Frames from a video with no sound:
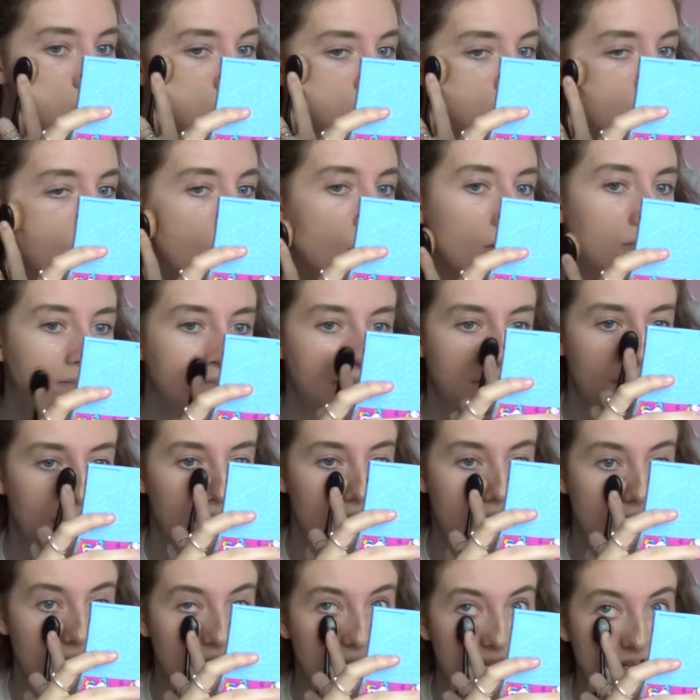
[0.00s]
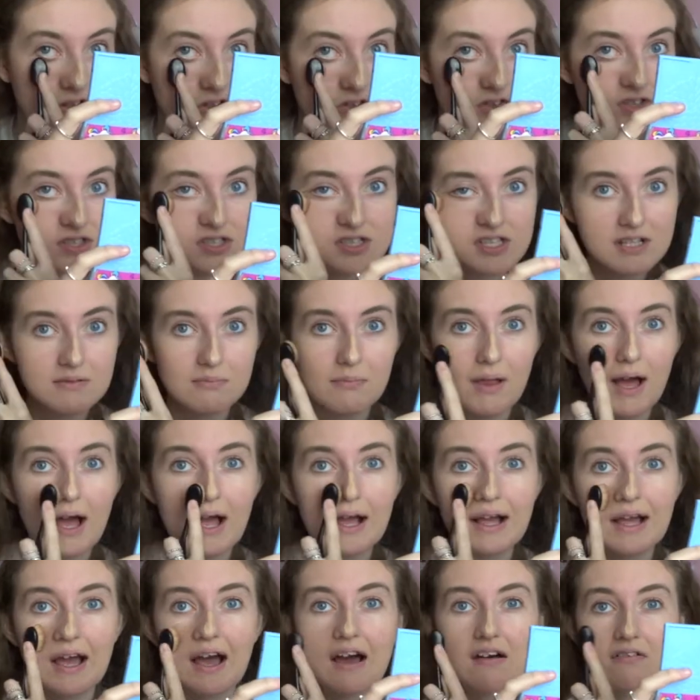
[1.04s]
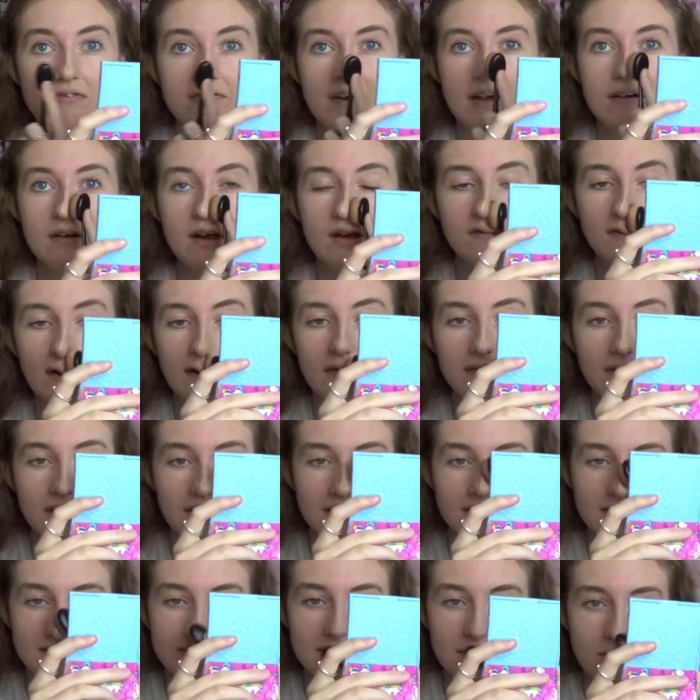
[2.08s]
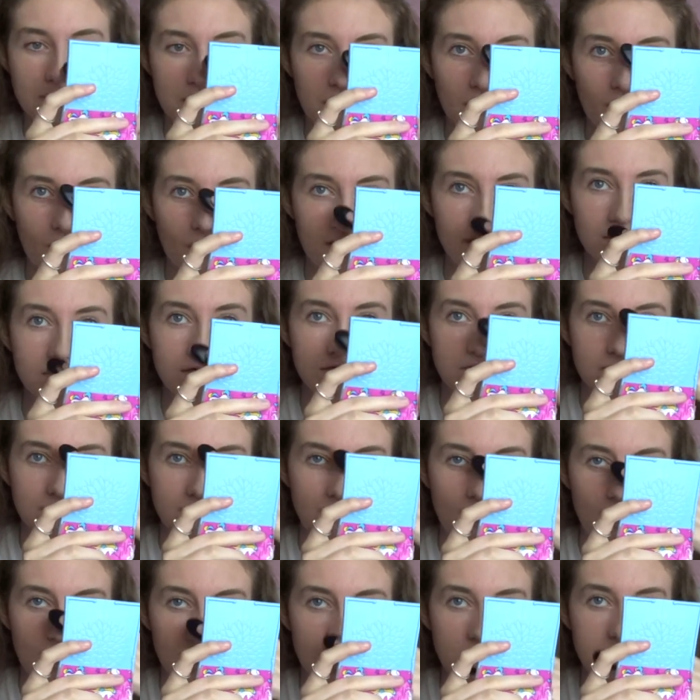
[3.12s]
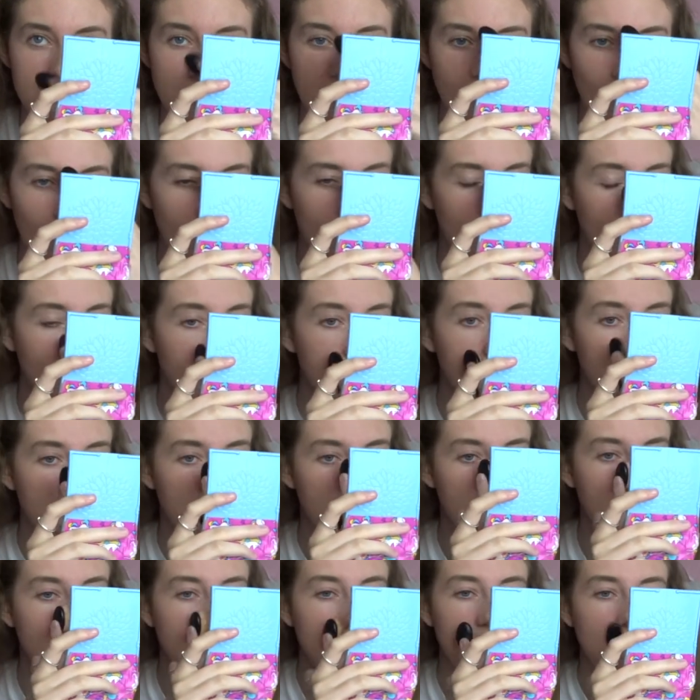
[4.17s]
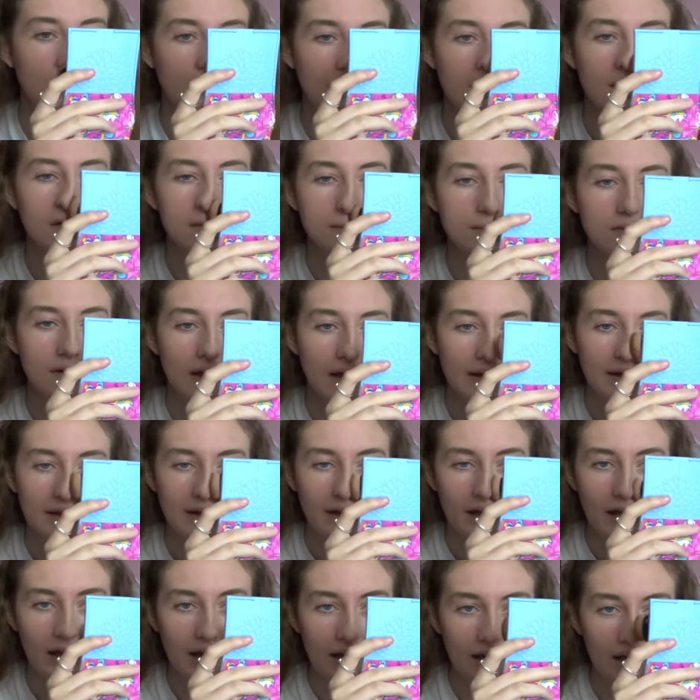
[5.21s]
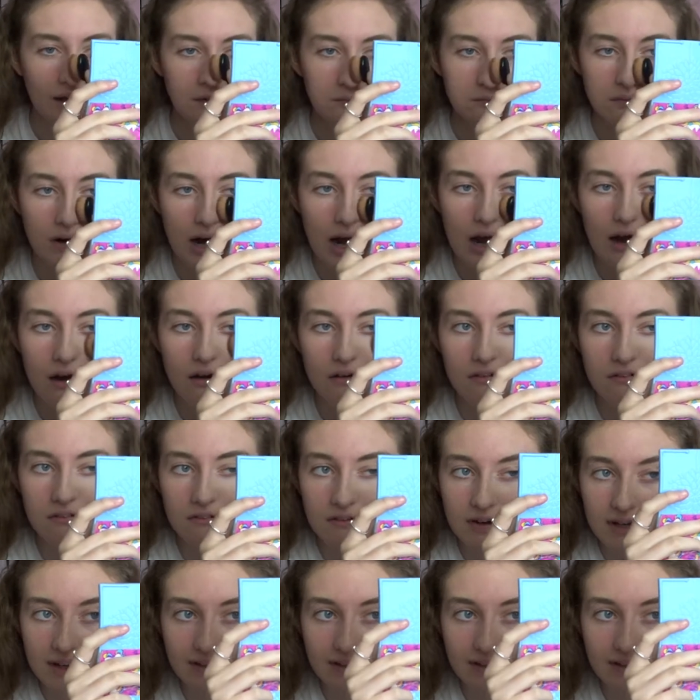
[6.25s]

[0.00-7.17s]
so it does seem like a very similar formula. And I'm really